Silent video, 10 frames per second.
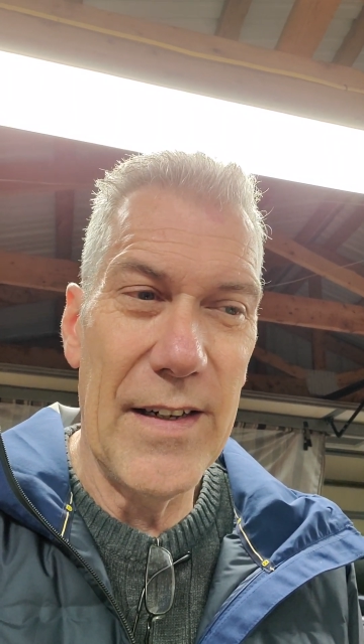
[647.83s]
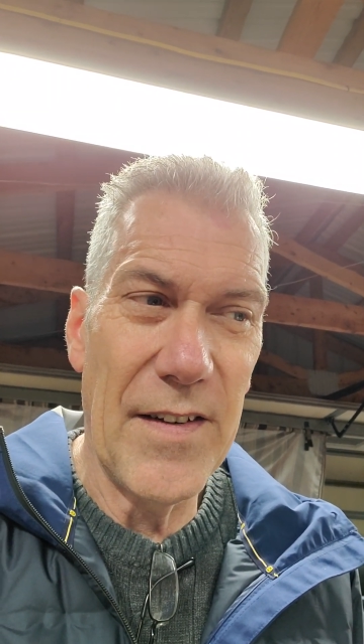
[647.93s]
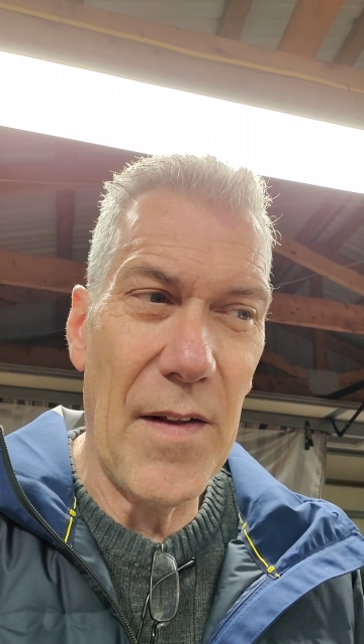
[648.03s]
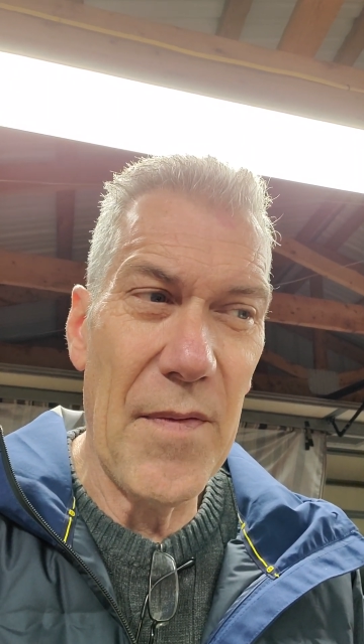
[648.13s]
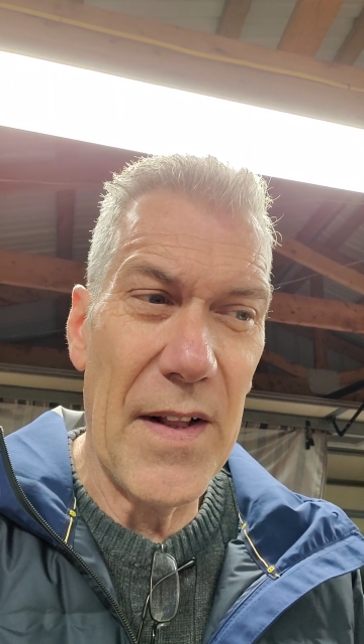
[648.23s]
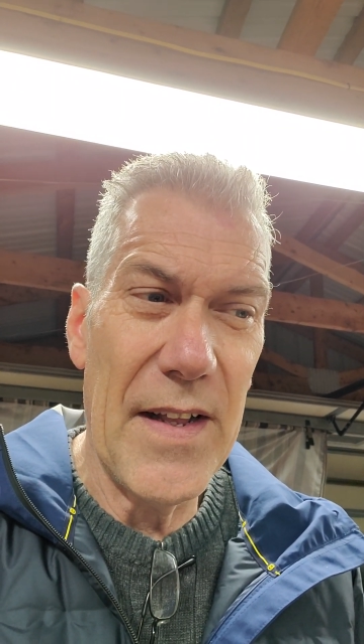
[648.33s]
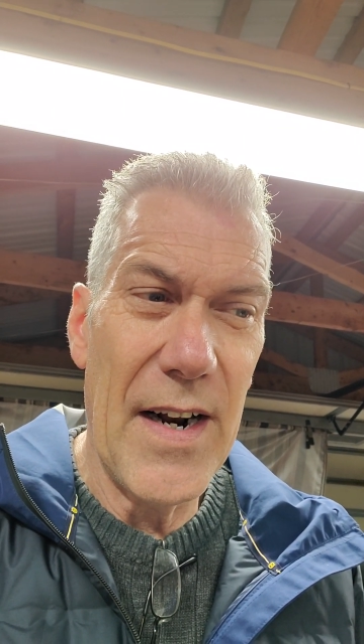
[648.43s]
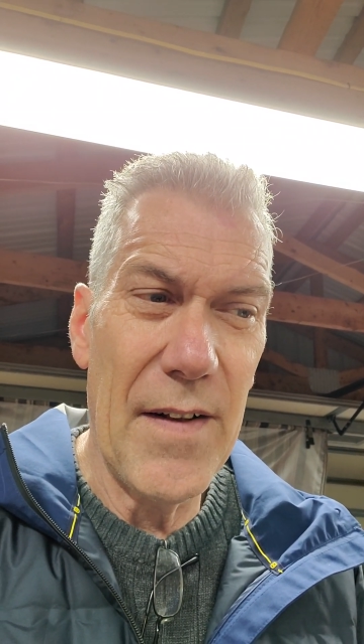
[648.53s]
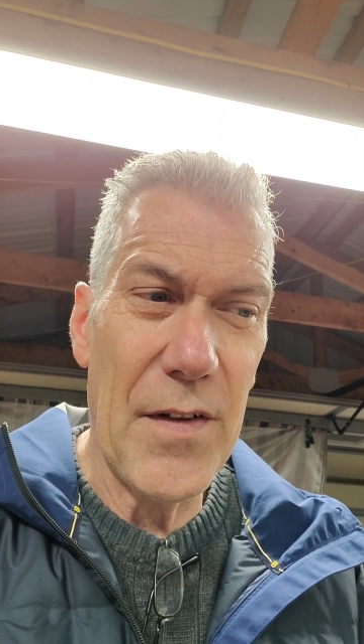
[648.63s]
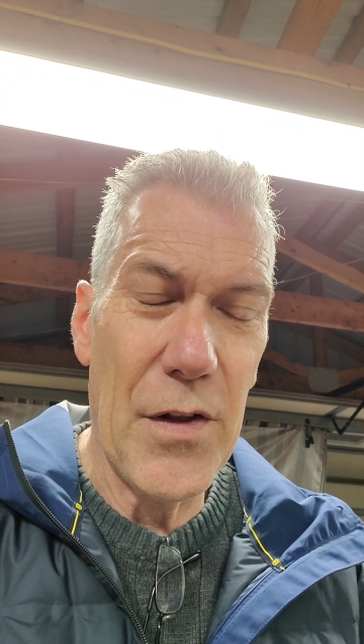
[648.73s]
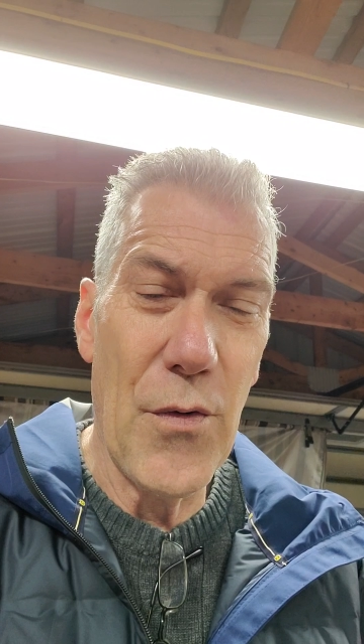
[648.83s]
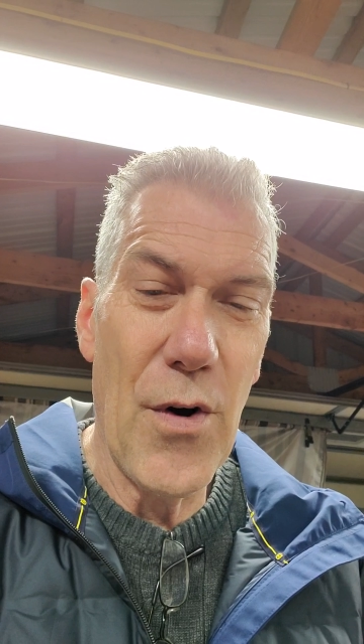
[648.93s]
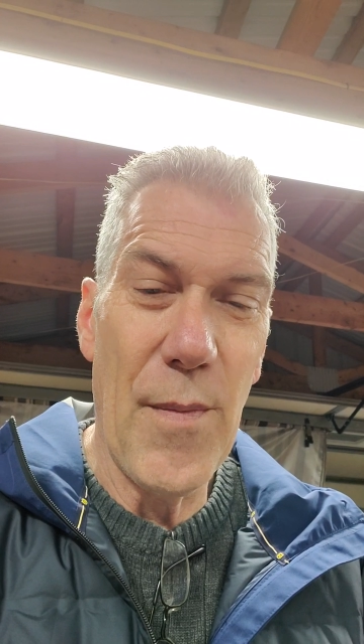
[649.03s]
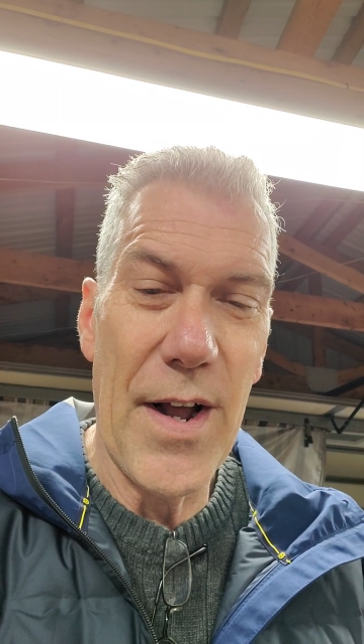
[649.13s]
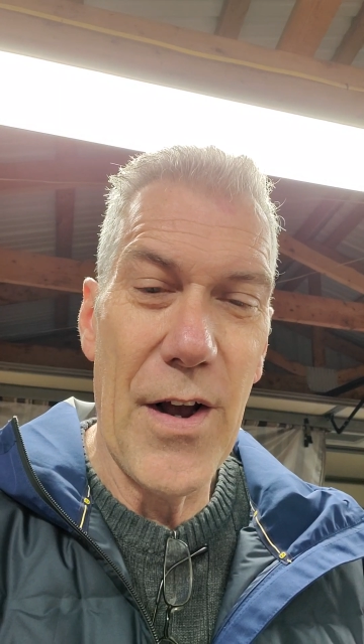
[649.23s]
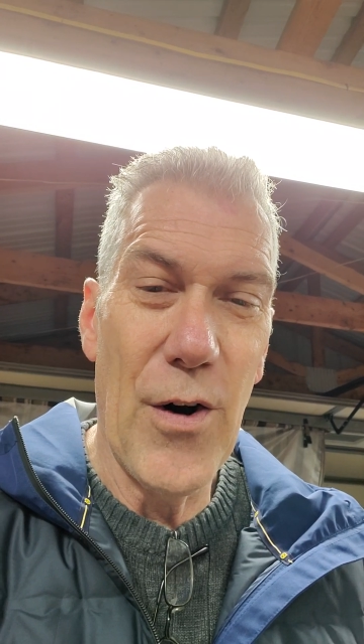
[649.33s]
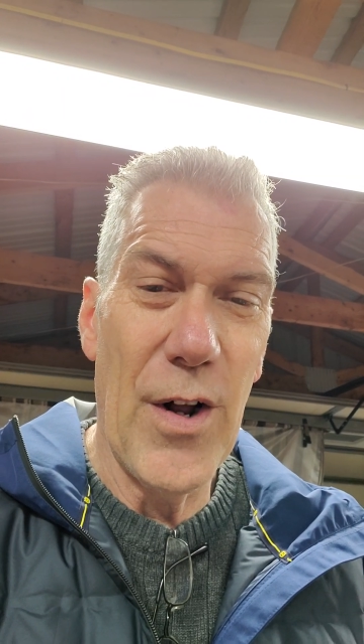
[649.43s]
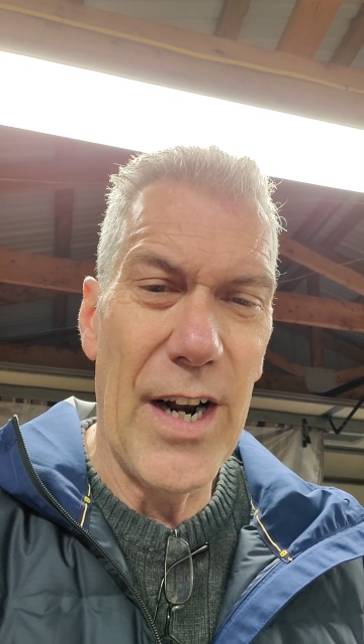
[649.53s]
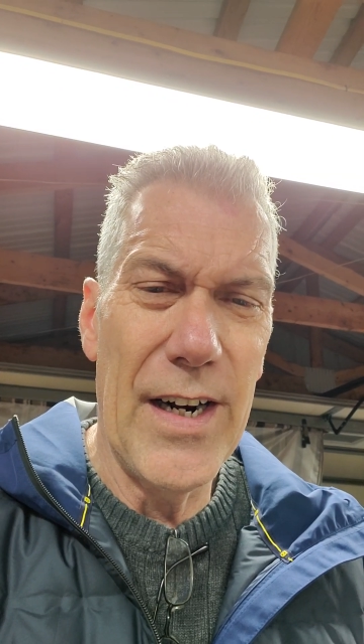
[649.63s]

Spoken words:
It's something that I have to do on my own,